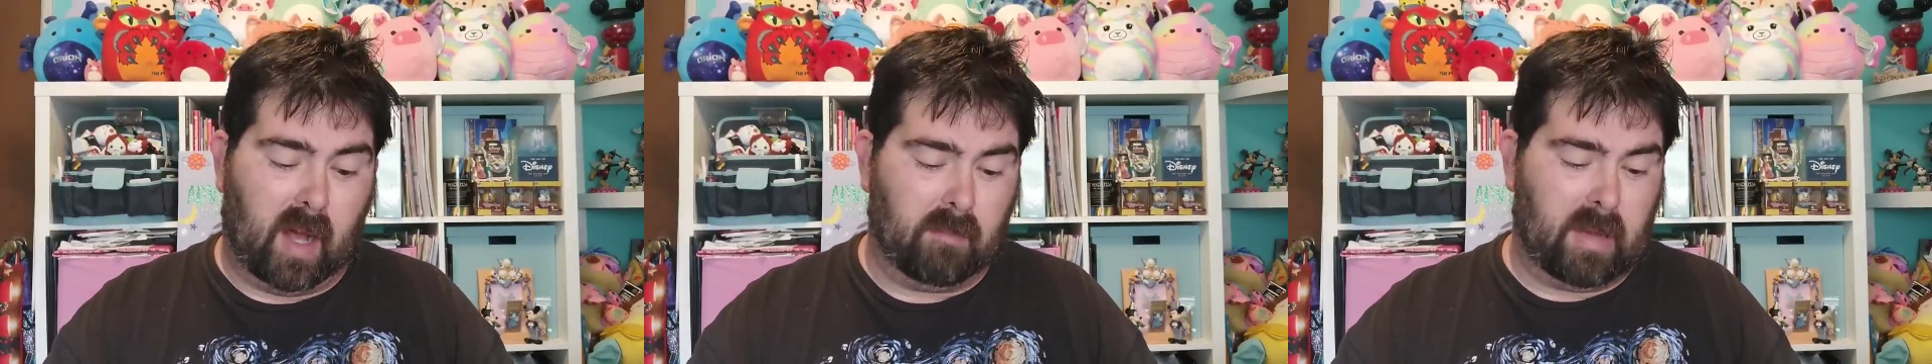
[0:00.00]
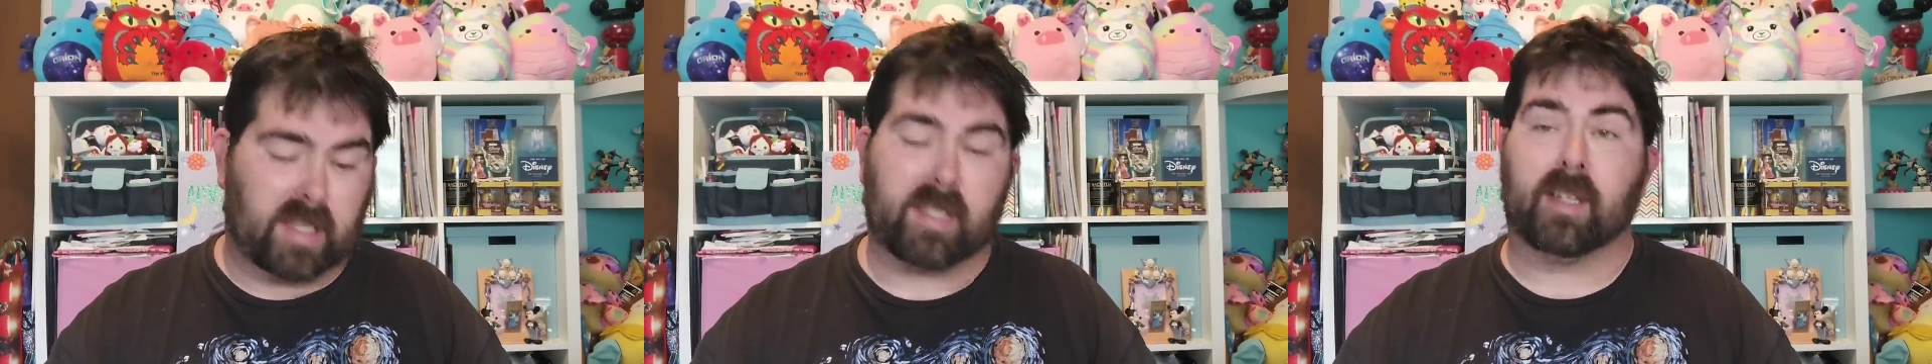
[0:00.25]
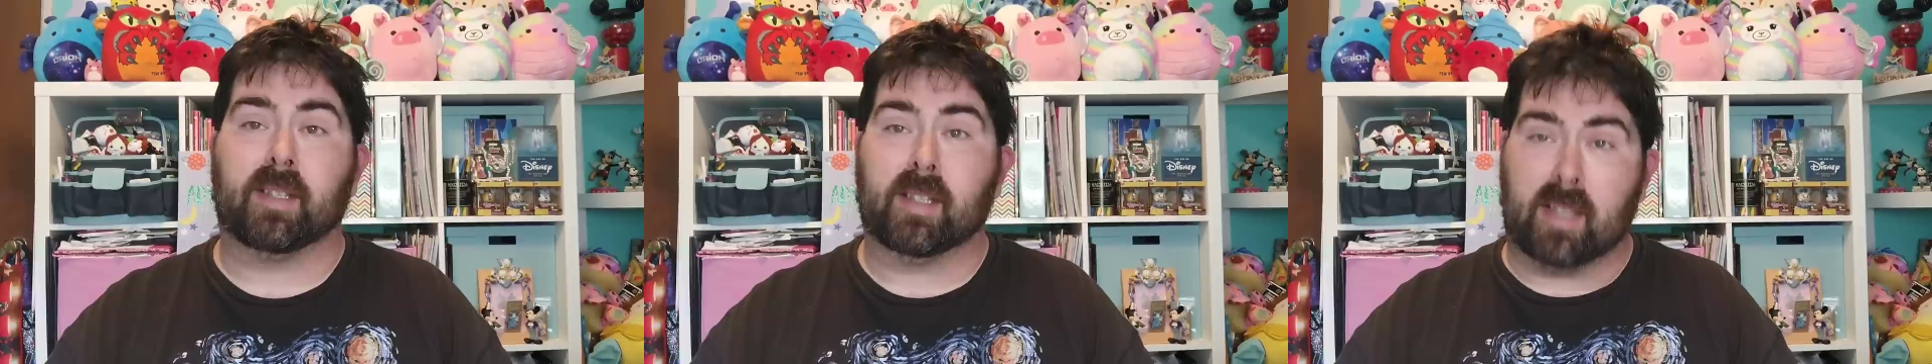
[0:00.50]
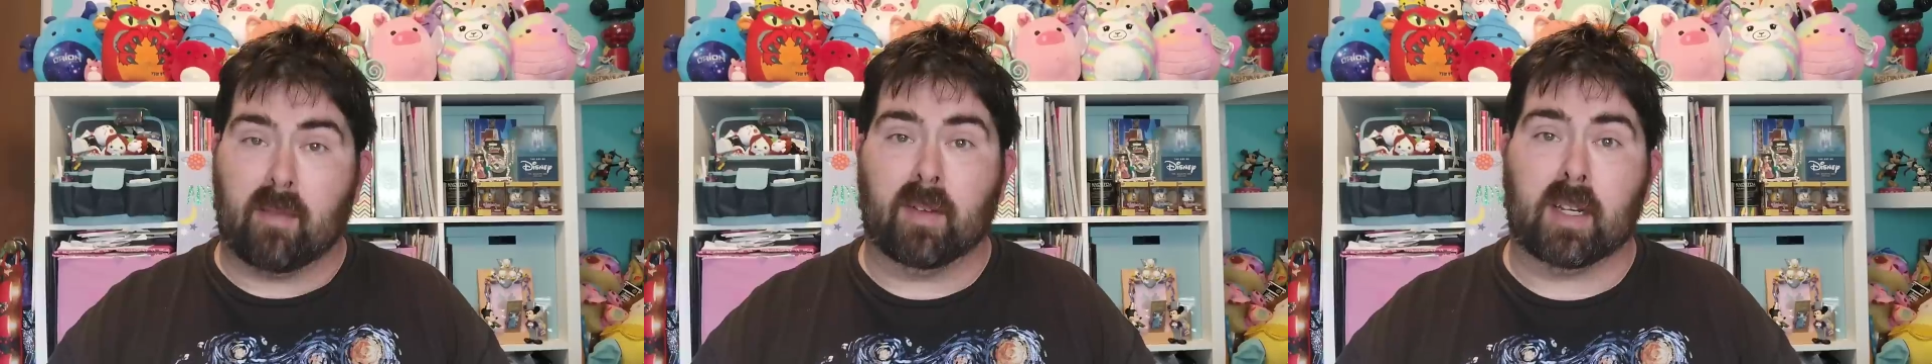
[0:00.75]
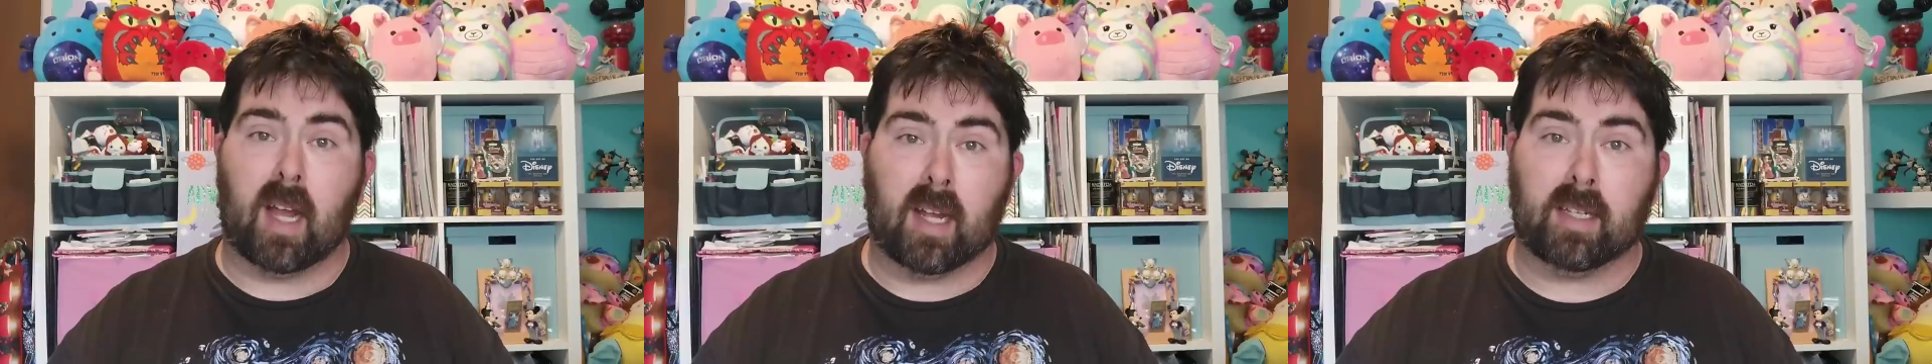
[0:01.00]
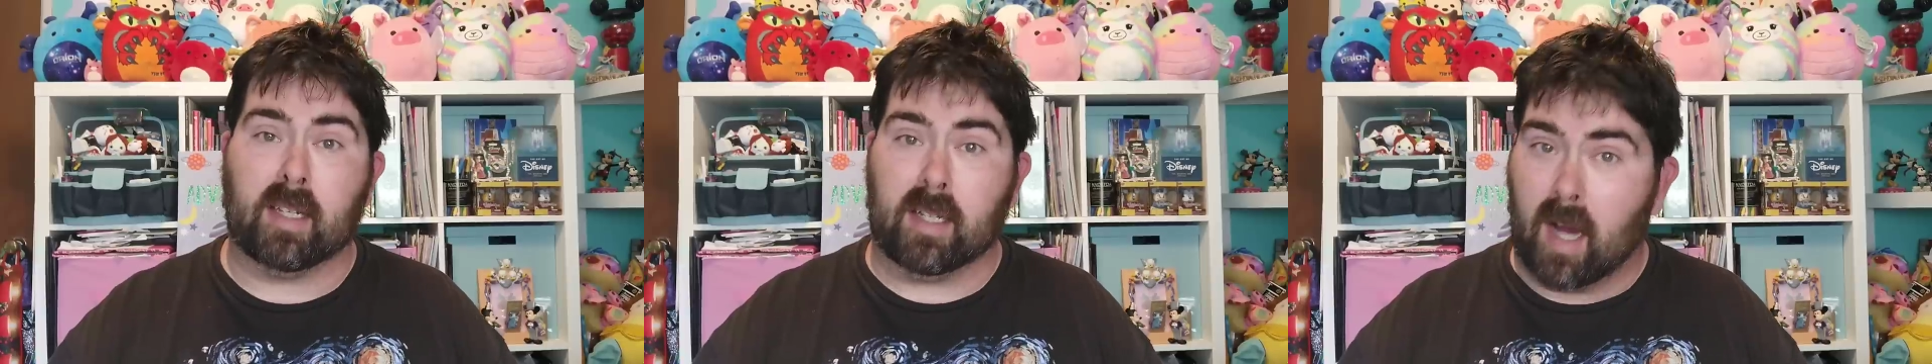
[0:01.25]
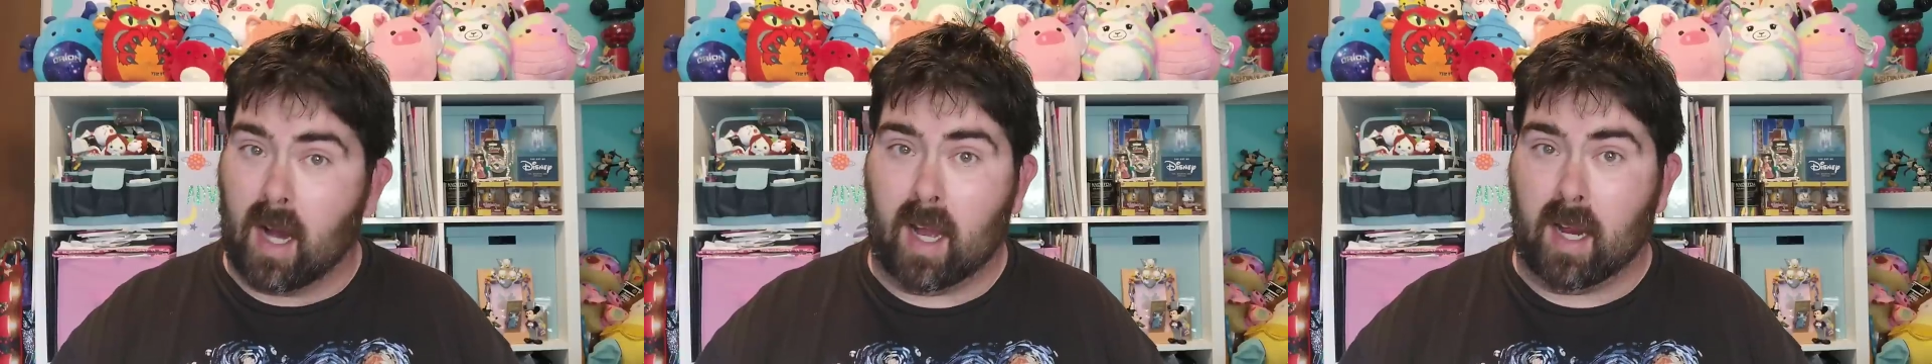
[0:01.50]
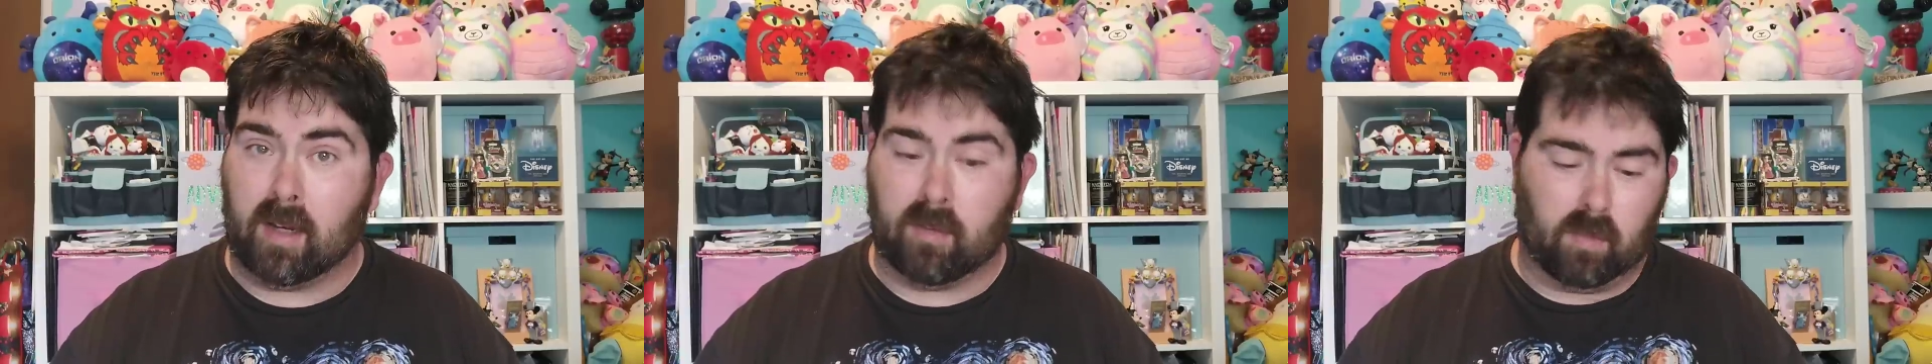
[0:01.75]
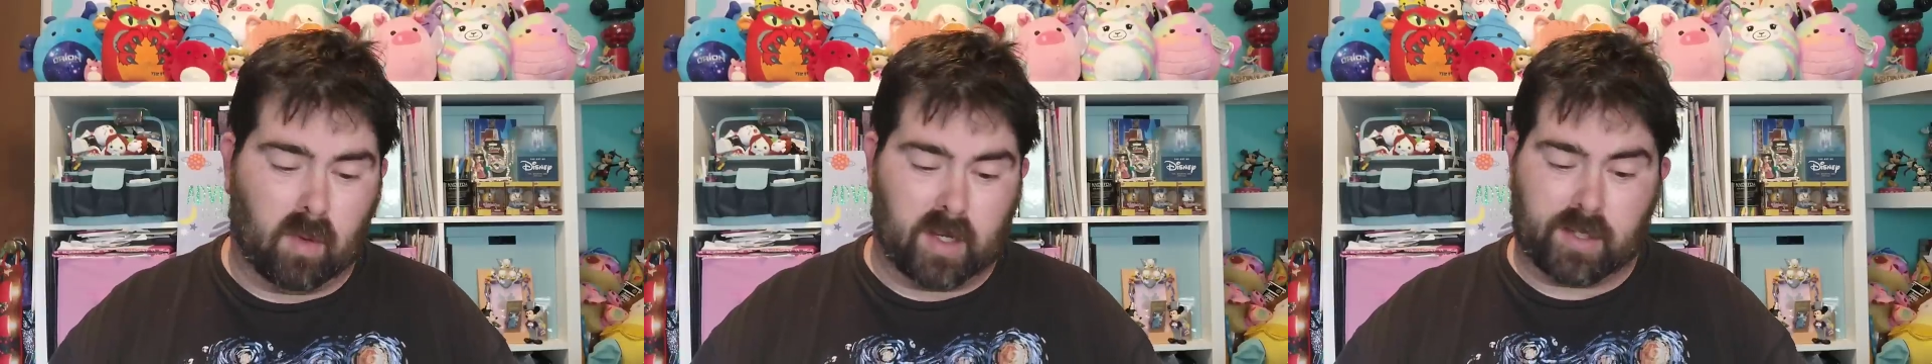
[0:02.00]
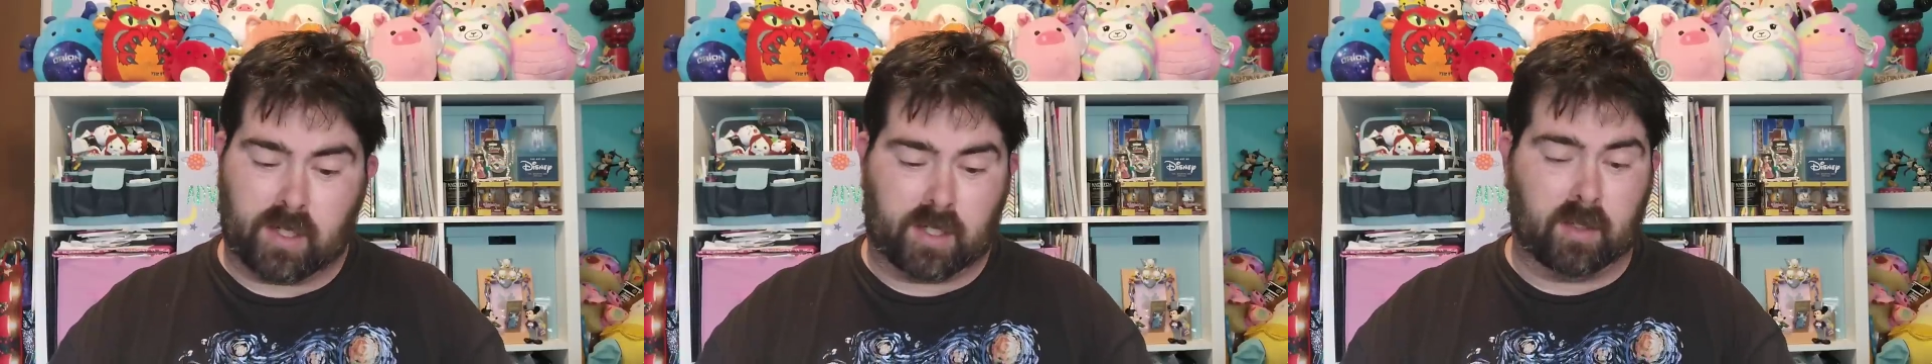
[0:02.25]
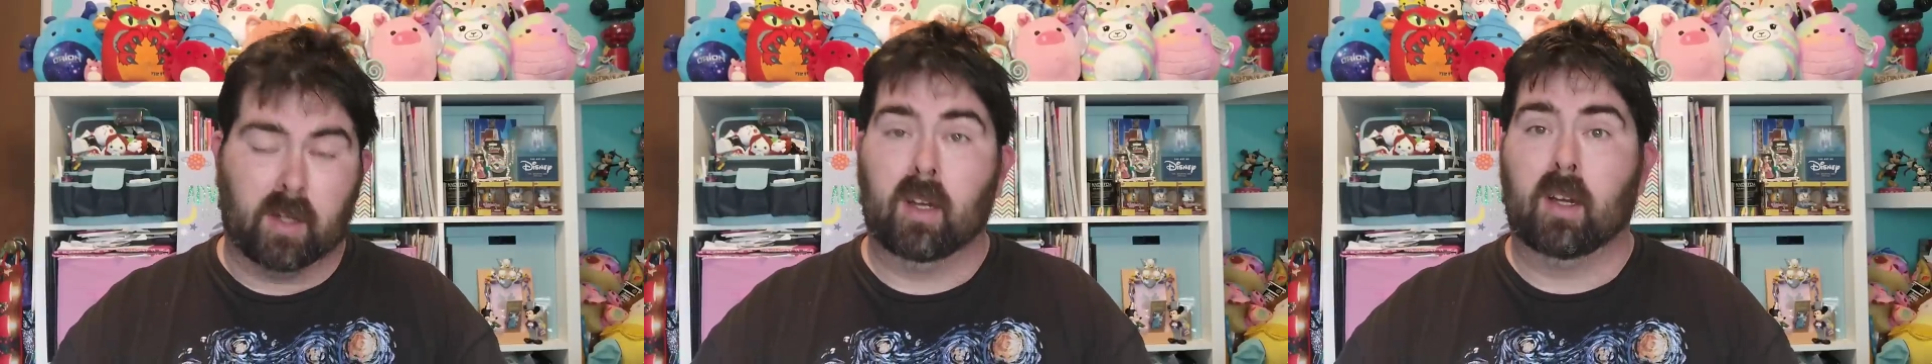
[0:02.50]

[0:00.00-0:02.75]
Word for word: Makes it $7.99, which